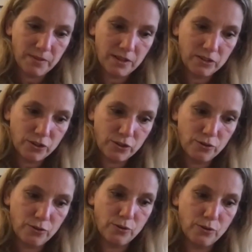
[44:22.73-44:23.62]

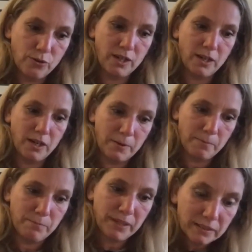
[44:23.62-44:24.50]
to
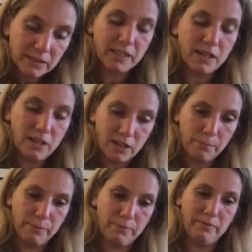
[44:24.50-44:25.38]
build up
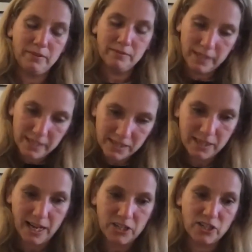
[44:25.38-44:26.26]

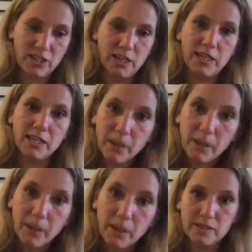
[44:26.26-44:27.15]
internationally
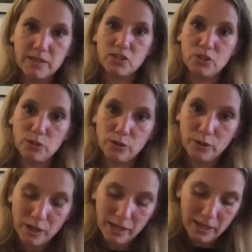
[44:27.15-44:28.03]
commitments to